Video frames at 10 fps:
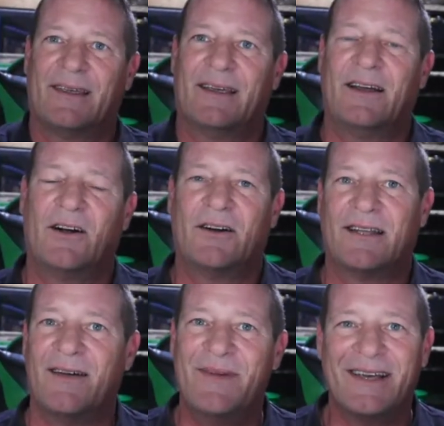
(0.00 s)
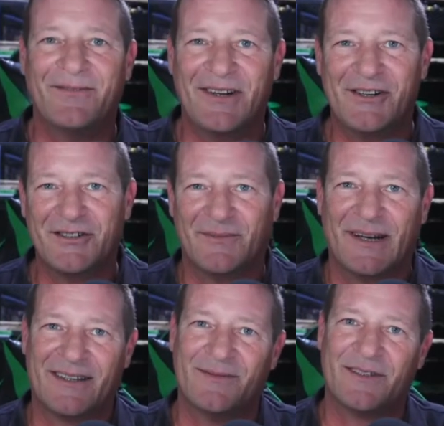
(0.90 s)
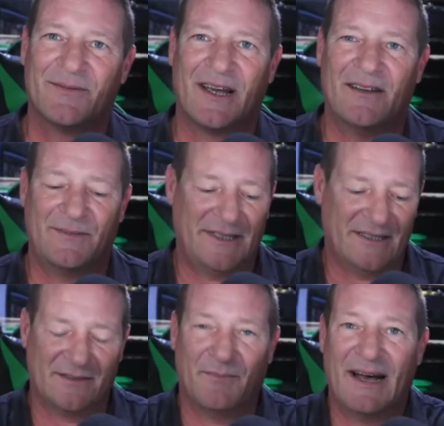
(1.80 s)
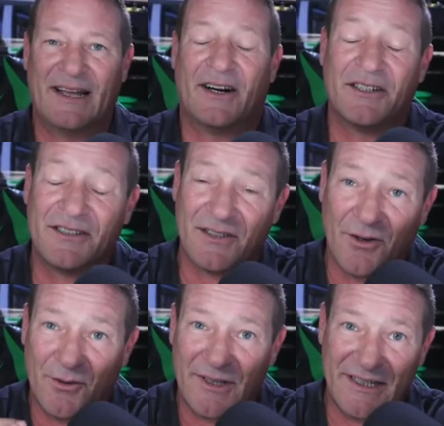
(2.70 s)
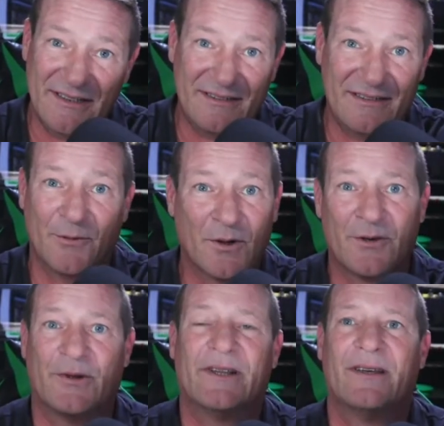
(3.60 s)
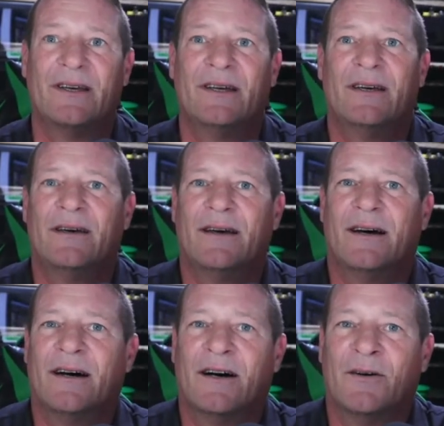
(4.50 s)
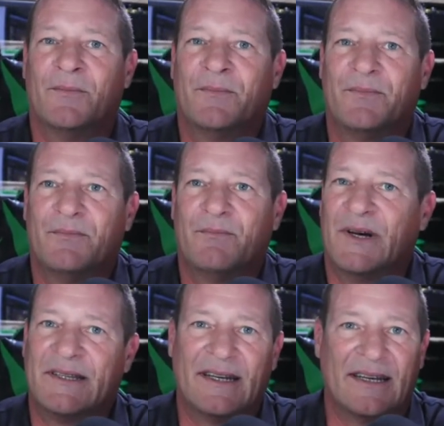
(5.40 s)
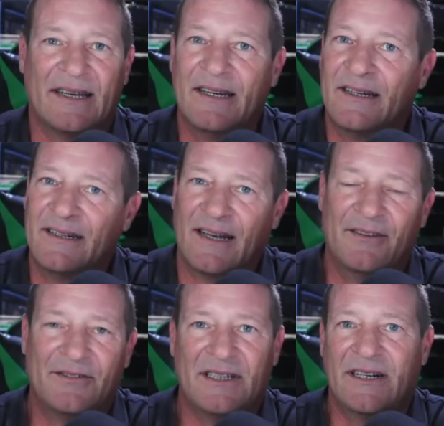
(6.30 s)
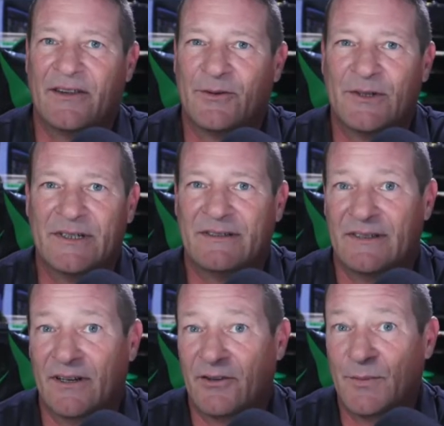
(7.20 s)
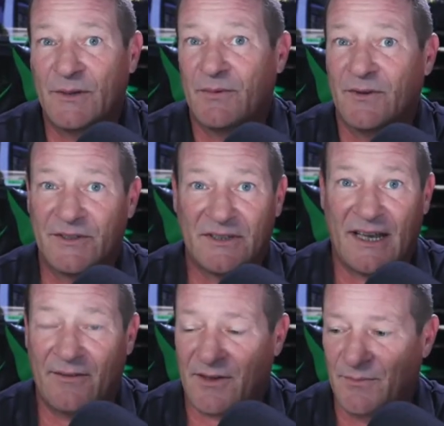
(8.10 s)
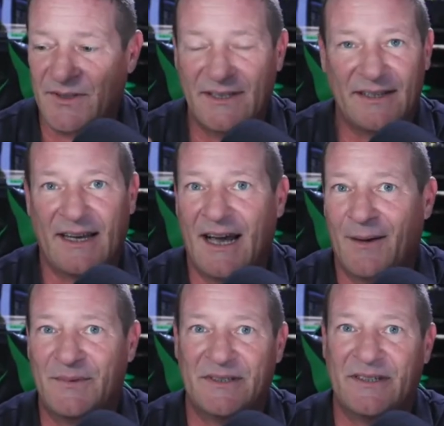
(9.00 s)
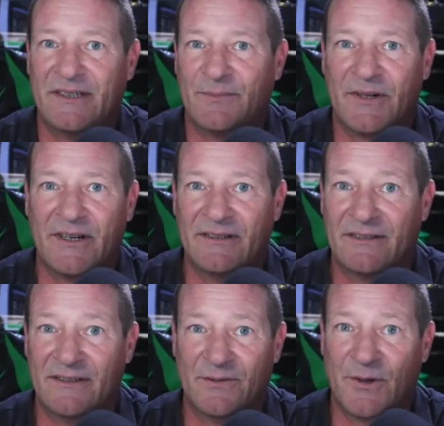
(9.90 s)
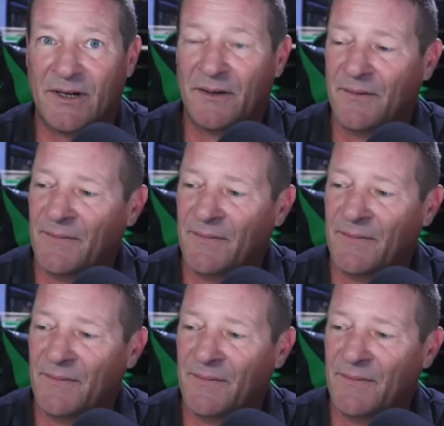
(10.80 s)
got a hard time making videos about them sometimes because mine are so easy to work with. Um, but then again, I've seen other ones and other people just have completely opposite experiences where